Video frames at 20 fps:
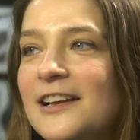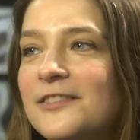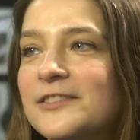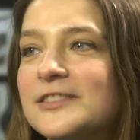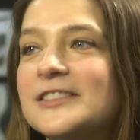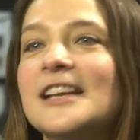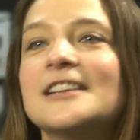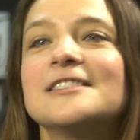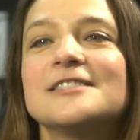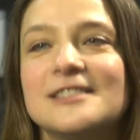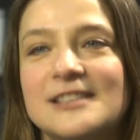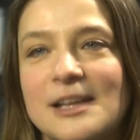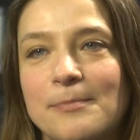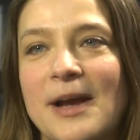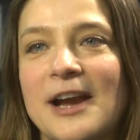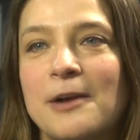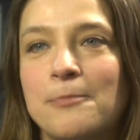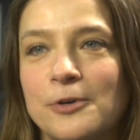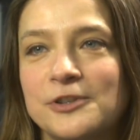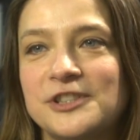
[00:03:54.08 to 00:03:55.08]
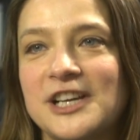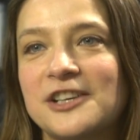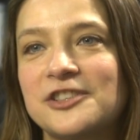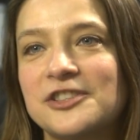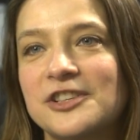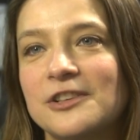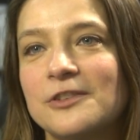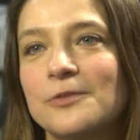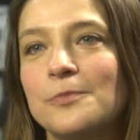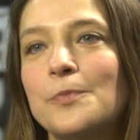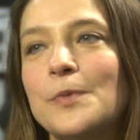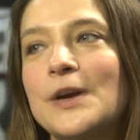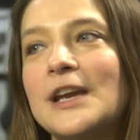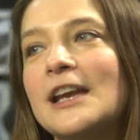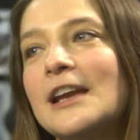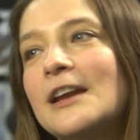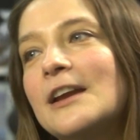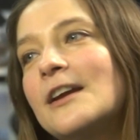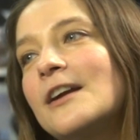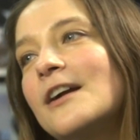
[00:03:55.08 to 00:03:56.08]
Since the back projection,
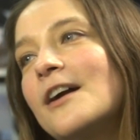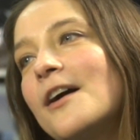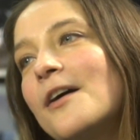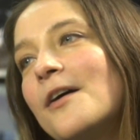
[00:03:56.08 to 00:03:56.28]
we